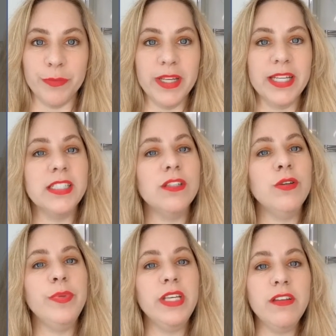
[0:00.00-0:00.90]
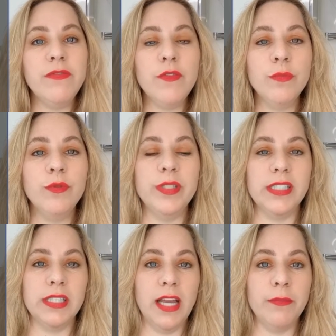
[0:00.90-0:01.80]
And so a PEAD form will be
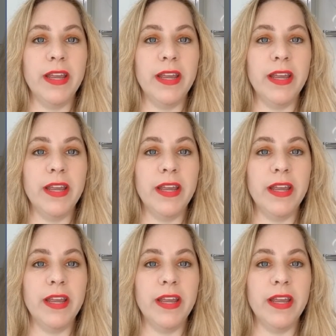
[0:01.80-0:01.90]
signed by